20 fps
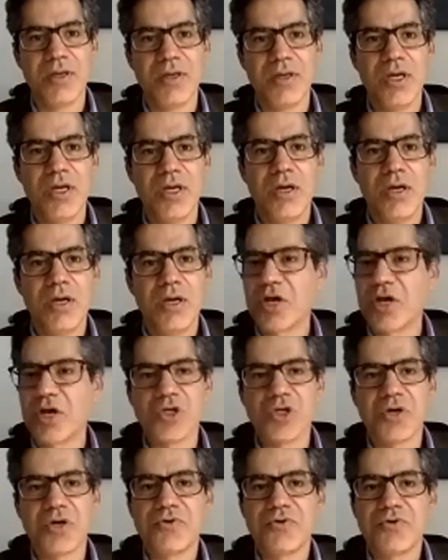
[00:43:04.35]
Microsoft
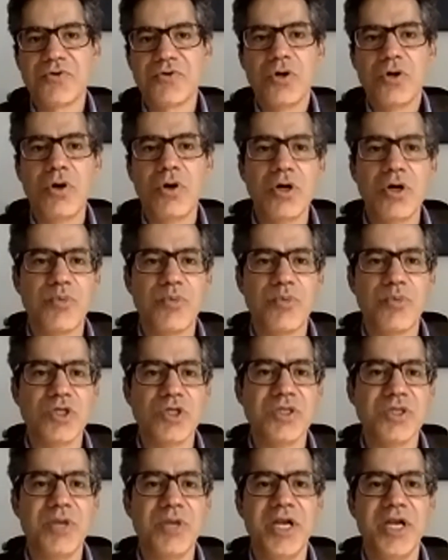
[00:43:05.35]
could not possibly
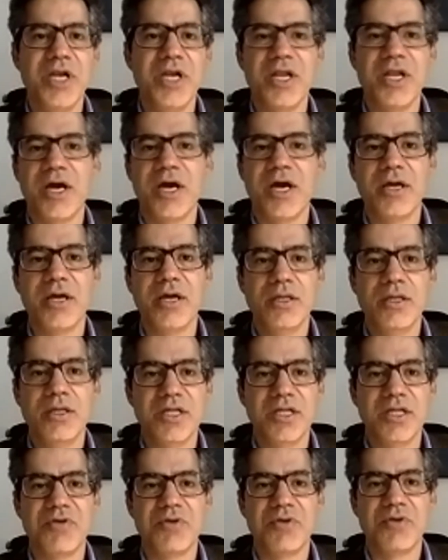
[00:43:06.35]
deny that they were a
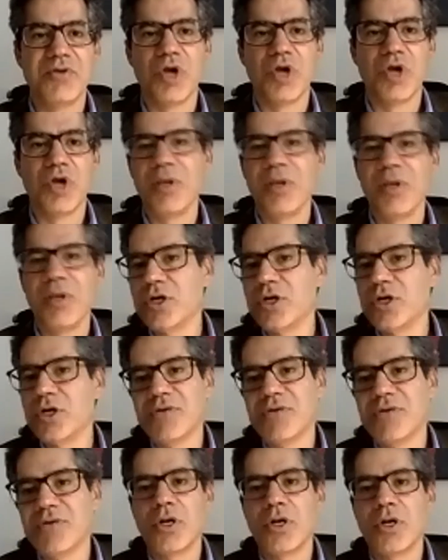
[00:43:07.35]
monopoly because they were on
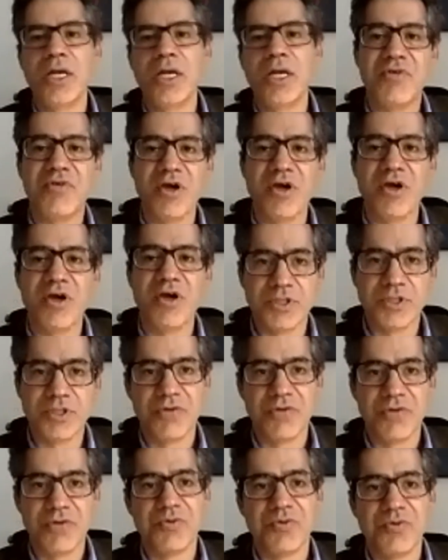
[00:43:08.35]
95% of the
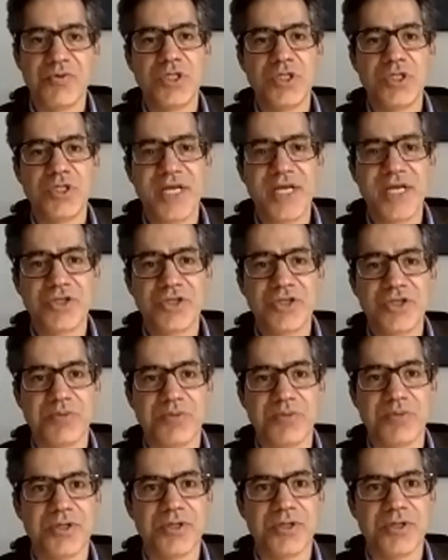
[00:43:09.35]
world's desktops.
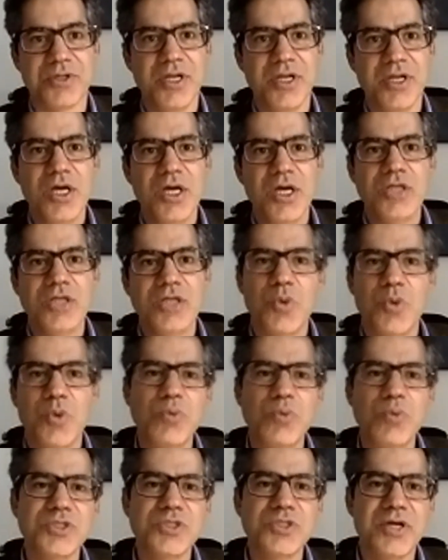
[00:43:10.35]
Right? So what
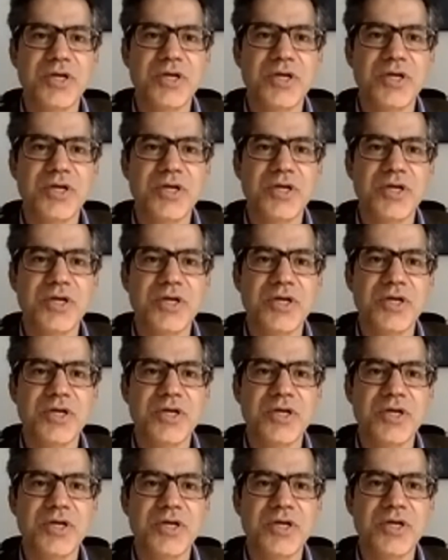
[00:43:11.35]
was their
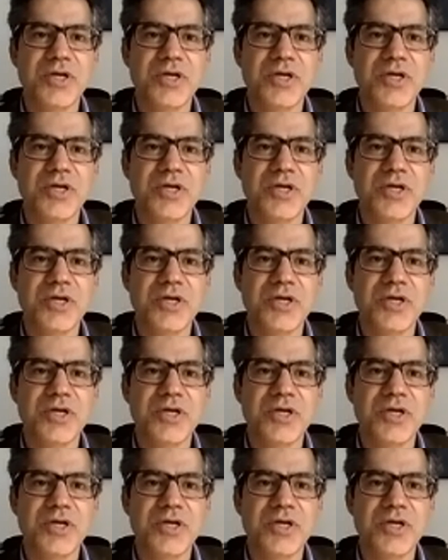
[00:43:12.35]
plea?